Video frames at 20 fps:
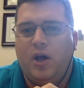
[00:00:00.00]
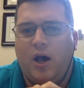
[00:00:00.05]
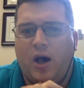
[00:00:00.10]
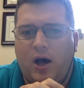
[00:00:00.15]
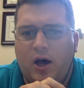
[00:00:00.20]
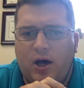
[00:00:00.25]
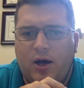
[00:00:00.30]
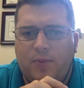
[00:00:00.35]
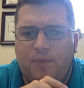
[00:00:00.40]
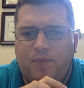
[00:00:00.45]

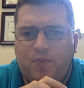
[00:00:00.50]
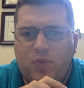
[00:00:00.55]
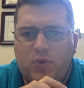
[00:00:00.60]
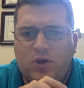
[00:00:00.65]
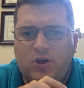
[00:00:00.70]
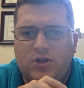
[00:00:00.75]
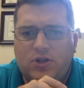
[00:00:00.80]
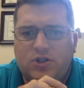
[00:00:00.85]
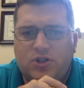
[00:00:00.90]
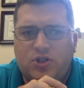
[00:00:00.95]
Um,
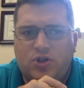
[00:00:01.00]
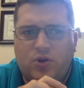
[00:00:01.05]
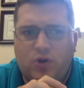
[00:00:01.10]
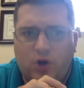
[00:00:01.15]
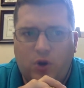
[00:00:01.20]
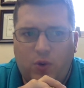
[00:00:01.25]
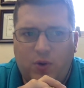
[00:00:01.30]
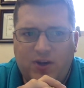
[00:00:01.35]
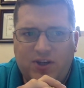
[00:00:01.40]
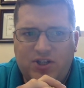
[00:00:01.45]
so the
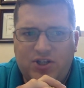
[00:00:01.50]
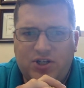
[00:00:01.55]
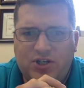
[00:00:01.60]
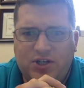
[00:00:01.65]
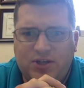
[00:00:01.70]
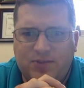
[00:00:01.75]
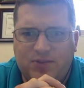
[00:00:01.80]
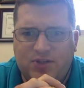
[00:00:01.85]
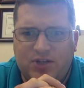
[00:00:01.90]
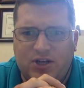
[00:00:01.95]
question
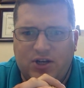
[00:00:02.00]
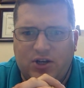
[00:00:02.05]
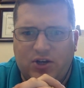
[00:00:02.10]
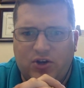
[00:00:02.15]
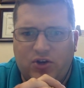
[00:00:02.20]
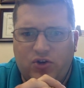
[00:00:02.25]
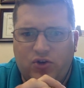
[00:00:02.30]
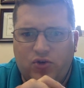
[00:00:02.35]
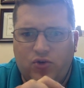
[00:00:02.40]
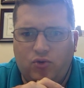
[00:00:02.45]
comes
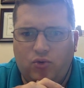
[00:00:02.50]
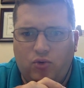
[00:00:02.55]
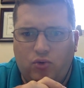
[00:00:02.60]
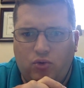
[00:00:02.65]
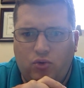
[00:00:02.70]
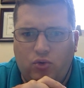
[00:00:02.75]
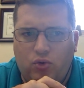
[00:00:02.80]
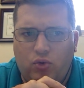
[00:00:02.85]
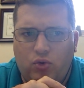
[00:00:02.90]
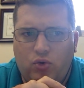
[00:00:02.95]
down
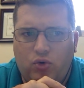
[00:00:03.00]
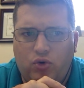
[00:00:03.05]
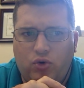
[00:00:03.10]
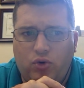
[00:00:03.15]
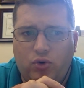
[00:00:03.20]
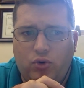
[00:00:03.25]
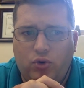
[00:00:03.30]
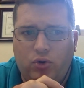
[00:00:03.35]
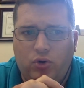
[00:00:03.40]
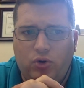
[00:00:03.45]
to:
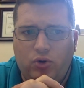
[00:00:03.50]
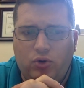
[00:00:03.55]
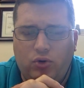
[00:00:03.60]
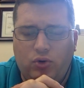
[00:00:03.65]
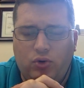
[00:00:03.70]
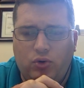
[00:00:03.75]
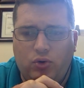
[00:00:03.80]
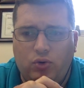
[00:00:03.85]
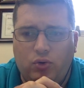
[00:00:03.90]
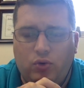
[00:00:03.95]
Do
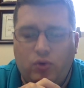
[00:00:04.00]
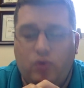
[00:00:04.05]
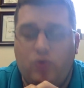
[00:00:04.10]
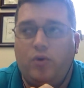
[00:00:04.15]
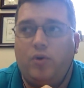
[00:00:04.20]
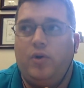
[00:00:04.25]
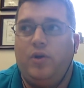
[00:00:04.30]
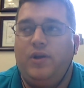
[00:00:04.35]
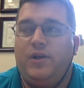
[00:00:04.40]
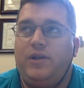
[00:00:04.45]
you,
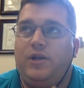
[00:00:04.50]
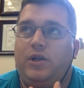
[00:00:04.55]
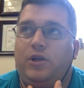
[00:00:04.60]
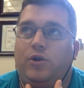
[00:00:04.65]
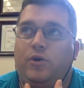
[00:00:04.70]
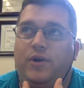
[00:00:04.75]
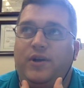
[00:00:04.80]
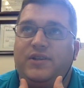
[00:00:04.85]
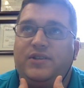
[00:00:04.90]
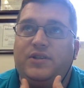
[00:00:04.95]
you
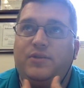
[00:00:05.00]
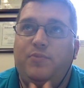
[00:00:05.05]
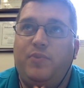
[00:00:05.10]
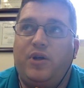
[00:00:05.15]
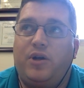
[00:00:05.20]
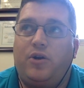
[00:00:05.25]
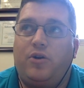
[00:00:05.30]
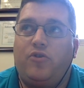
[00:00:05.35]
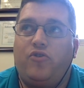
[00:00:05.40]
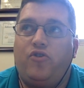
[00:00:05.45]
know, is it
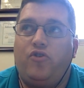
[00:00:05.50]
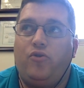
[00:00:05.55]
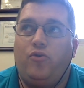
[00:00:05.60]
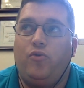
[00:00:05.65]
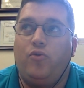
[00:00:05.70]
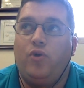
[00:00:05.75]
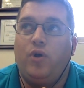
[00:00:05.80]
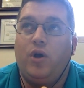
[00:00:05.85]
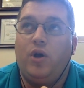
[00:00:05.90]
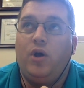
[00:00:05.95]
better
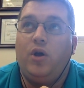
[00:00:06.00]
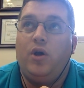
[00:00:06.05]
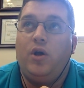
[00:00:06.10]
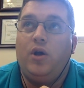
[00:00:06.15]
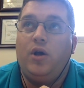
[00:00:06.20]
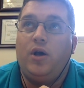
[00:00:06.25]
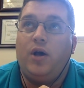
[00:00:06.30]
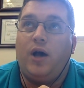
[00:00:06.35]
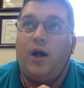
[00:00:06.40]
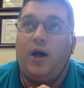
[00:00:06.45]
to
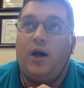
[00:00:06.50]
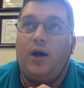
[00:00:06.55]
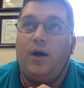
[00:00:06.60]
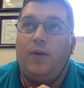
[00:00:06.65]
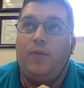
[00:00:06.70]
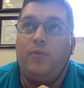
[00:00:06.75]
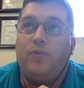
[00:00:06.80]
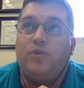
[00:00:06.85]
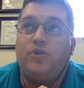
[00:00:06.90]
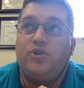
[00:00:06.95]

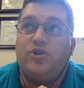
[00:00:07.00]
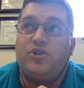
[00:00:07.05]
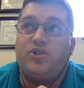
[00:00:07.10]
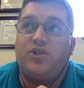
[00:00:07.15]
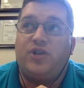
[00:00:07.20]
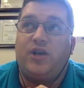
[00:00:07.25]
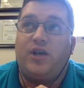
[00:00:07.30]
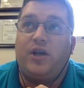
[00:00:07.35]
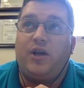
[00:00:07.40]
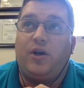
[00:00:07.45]
um, just
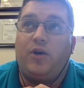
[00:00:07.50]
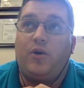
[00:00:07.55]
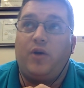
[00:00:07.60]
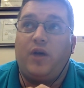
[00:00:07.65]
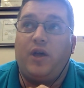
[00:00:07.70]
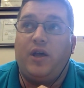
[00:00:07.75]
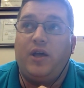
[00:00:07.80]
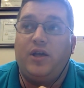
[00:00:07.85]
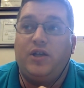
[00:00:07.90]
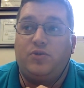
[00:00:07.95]
say,
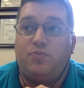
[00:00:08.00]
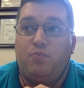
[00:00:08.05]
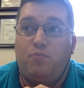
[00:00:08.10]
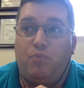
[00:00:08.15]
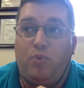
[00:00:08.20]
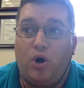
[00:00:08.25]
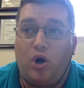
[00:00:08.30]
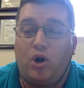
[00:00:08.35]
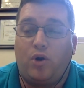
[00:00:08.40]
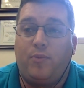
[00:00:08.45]
okay, it's
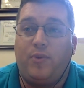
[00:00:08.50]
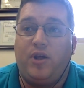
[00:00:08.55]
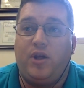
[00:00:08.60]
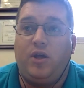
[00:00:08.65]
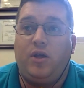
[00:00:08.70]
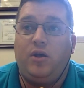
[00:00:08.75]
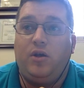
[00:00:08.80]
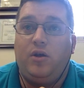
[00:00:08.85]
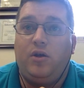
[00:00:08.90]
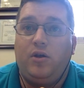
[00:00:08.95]

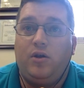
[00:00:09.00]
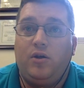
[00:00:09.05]
Barbie,